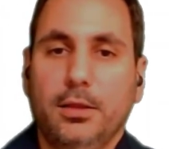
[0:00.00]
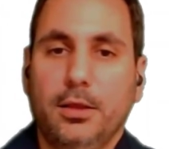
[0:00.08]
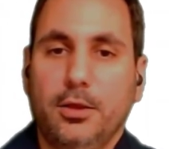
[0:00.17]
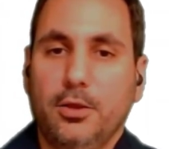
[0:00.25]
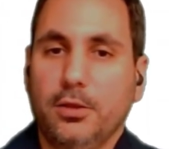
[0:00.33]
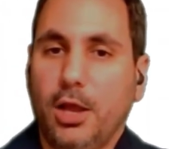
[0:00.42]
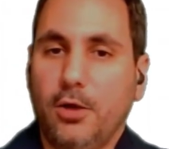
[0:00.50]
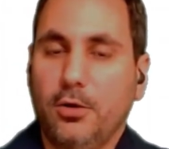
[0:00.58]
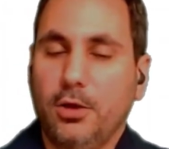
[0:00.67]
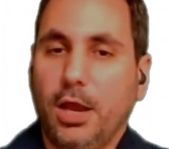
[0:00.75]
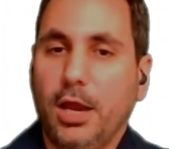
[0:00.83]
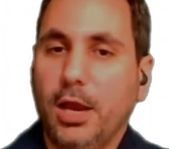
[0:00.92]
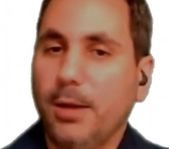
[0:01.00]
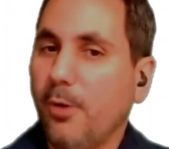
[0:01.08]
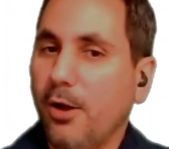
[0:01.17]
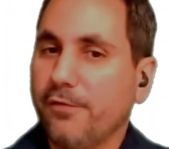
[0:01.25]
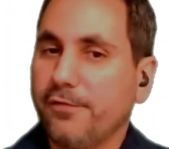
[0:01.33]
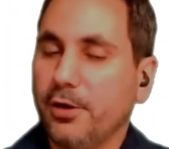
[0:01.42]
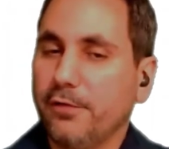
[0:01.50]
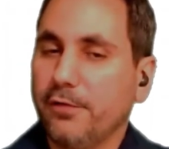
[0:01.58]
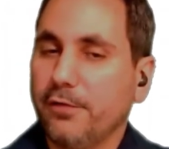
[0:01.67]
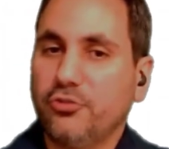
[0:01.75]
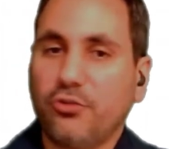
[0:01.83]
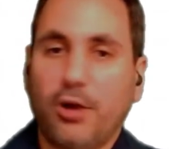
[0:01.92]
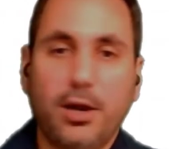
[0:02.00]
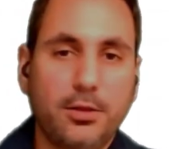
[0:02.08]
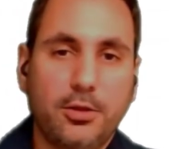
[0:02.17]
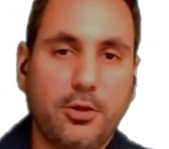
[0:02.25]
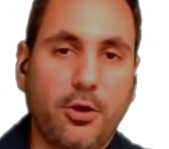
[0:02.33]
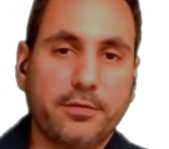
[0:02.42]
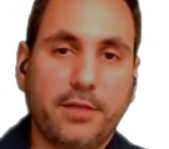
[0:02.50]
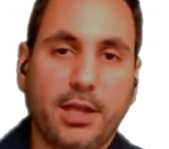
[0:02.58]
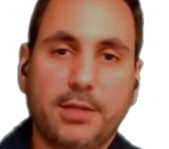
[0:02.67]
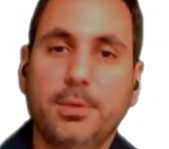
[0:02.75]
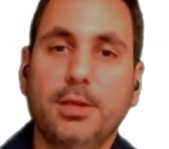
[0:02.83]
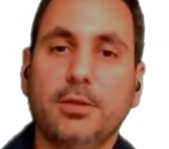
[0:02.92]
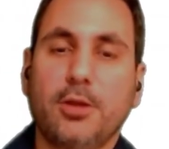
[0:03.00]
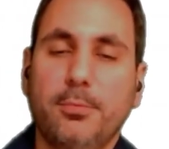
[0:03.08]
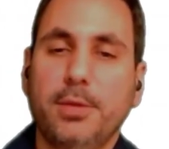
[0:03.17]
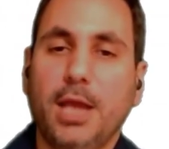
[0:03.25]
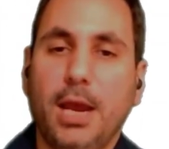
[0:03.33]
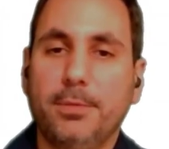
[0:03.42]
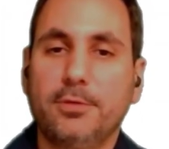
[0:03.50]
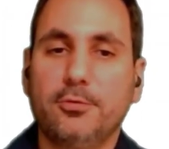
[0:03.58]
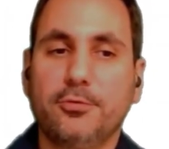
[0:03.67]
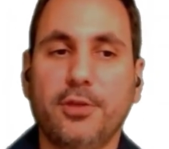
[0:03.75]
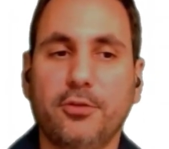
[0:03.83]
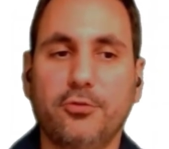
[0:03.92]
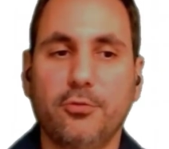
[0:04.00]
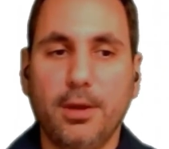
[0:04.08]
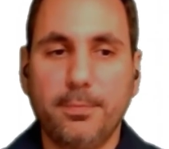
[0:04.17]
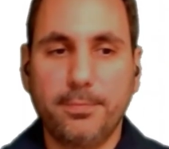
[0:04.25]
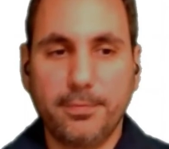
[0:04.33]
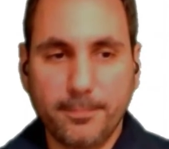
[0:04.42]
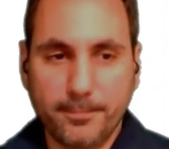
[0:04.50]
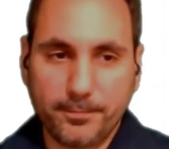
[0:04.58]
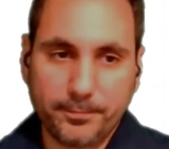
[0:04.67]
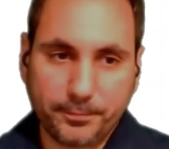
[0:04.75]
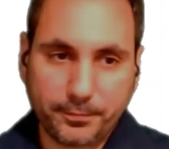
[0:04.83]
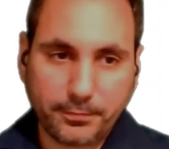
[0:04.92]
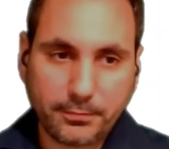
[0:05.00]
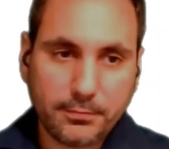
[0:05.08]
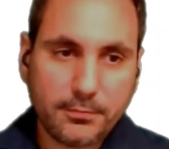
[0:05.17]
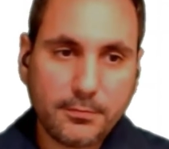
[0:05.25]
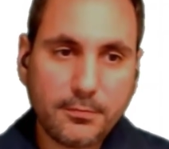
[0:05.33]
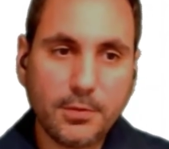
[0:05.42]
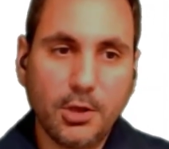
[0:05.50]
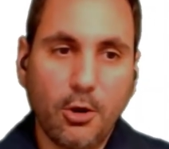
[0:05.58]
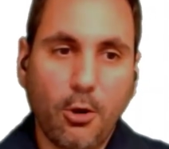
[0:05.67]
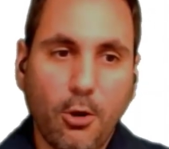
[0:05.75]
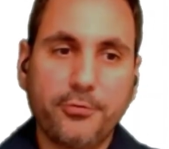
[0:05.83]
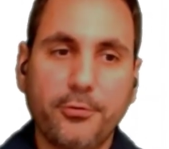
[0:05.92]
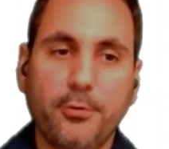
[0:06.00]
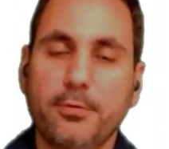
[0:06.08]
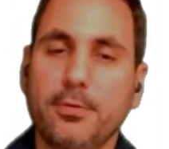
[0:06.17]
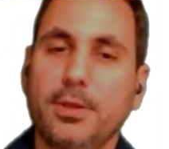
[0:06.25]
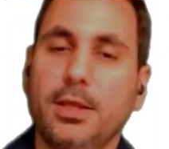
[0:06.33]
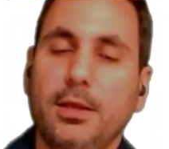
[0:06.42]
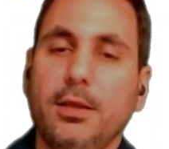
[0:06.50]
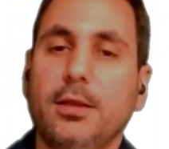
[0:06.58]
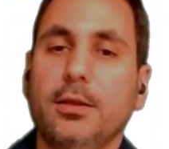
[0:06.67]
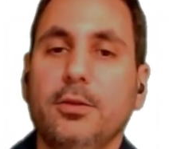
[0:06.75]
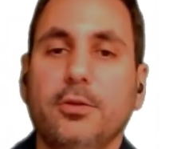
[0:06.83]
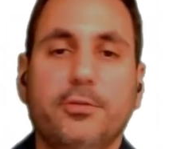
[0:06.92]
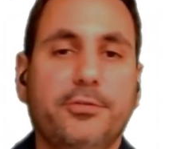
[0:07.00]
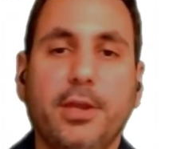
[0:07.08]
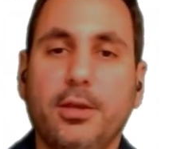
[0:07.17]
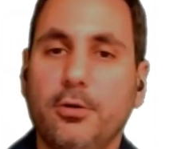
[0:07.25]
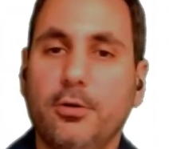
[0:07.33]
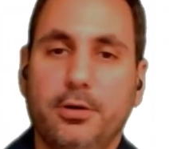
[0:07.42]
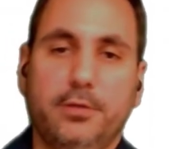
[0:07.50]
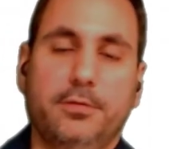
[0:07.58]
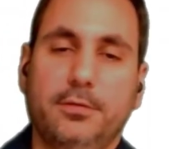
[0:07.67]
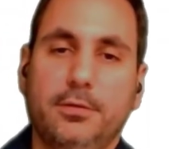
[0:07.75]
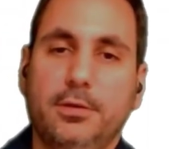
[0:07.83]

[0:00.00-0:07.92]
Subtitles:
Now, I am offering a free trial. Contact me and I'll be happy to set you up. Also, stay current.